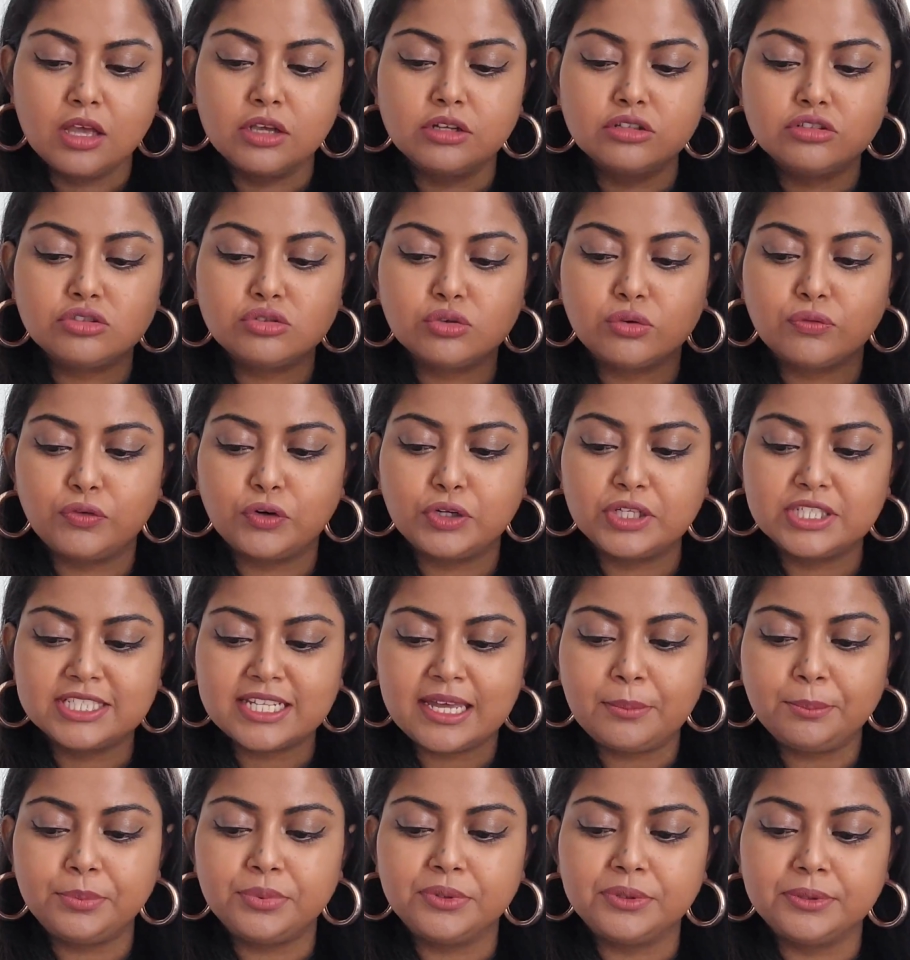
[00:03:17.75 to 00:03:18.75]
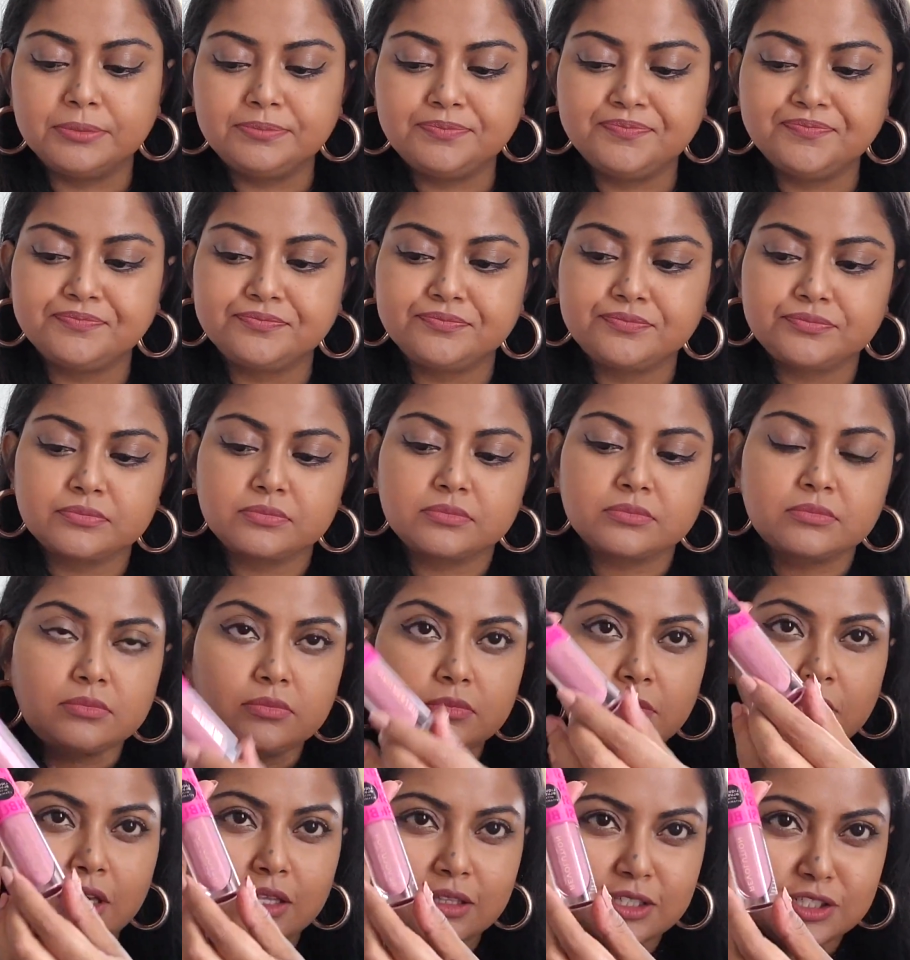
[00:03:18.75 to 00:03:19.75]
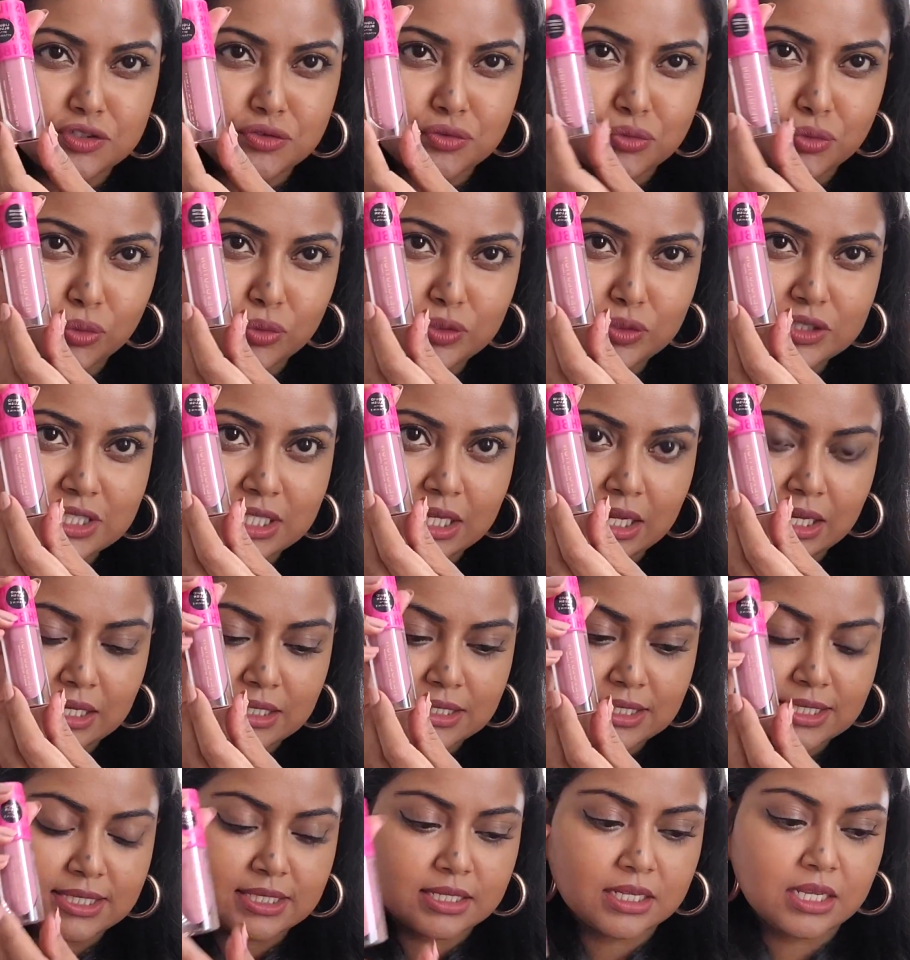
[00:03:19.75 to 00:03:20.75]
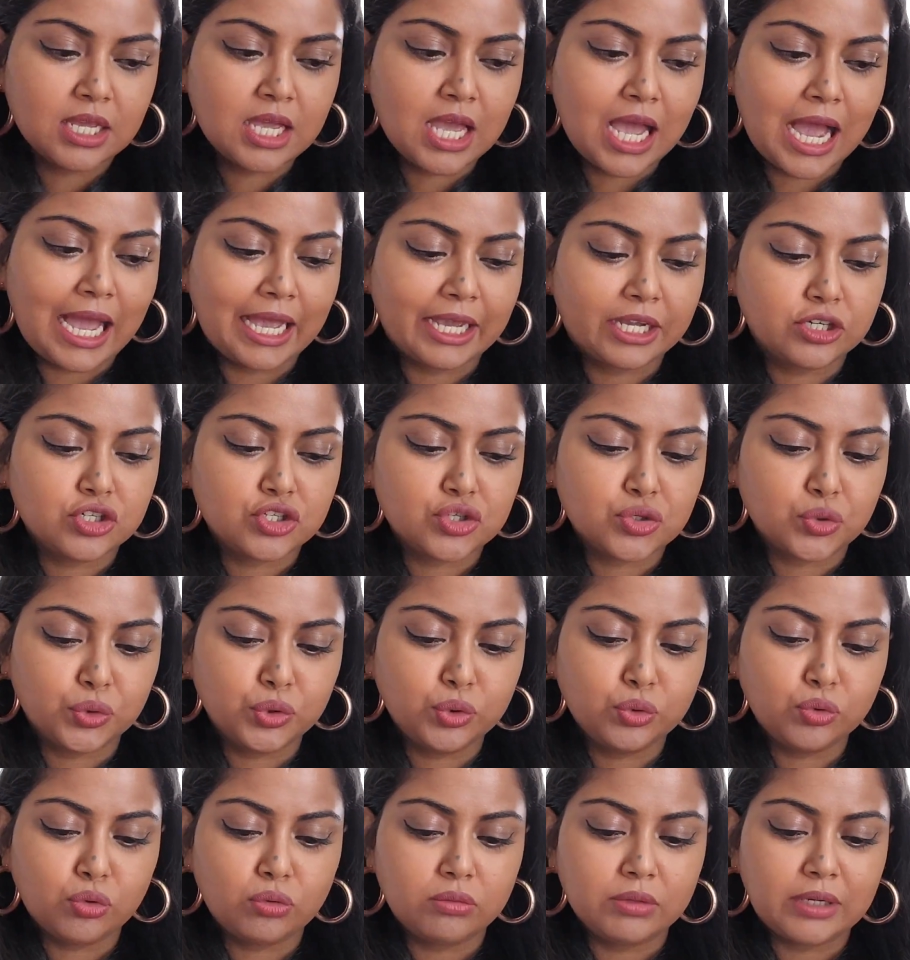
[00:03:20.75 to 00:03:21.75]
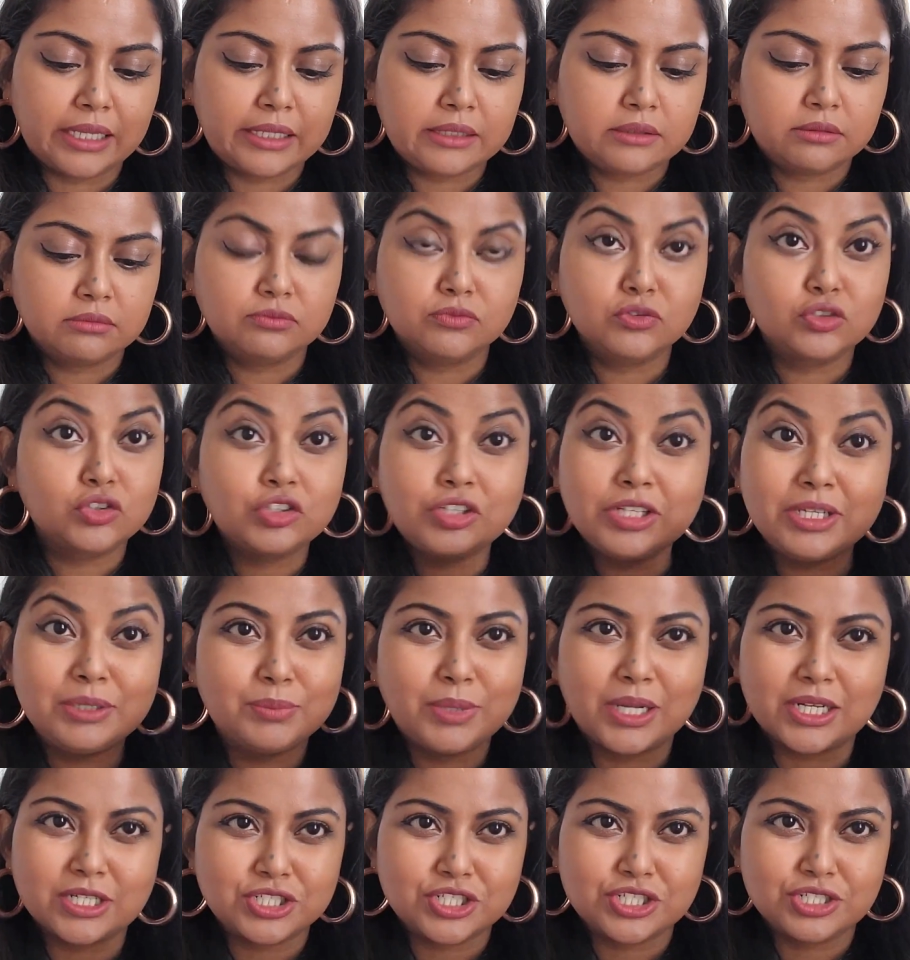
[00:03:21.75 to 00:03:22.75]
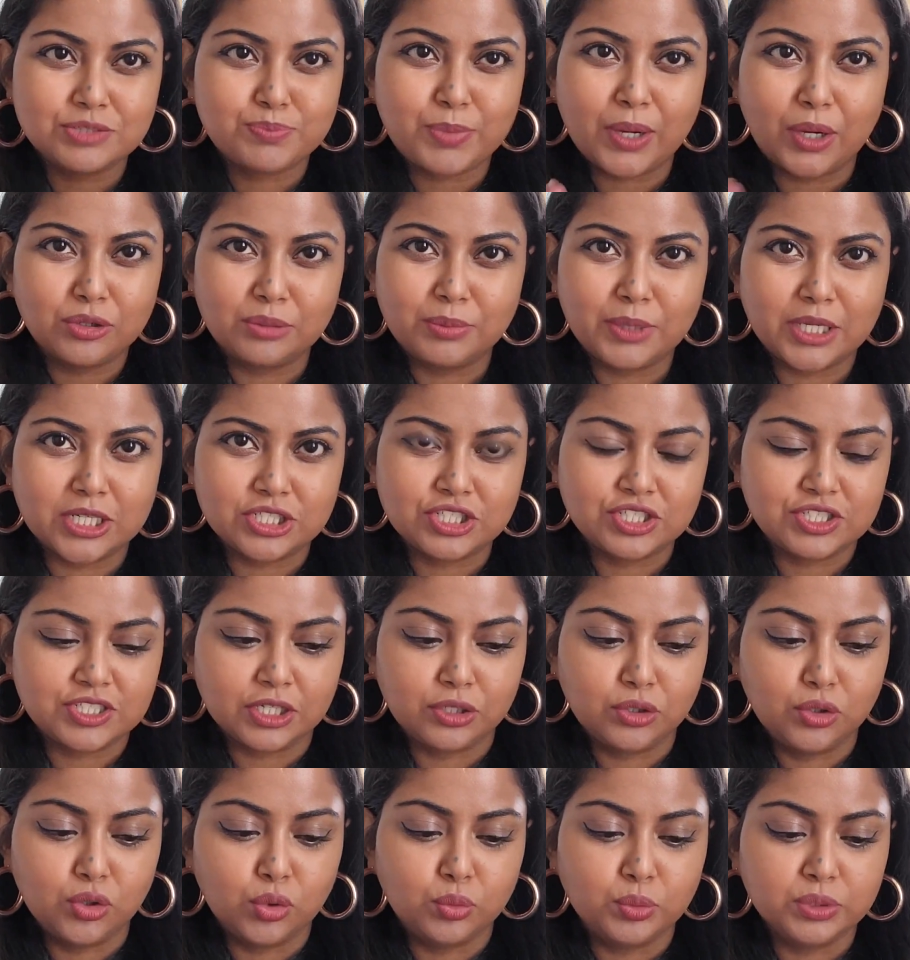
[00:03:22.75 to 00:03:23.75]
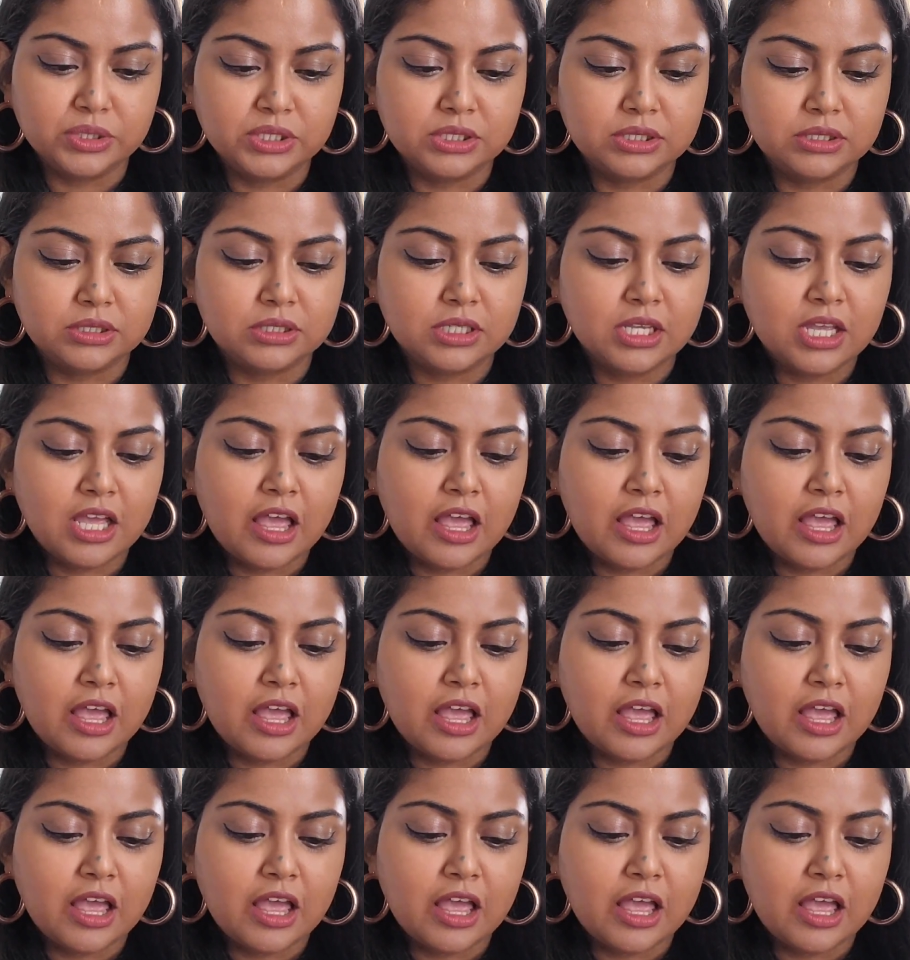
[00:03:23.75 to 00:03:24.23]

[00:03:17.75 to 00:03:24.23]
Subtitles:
So for example, this Rose Lust, I can show you like 3 powder blushes that go with it.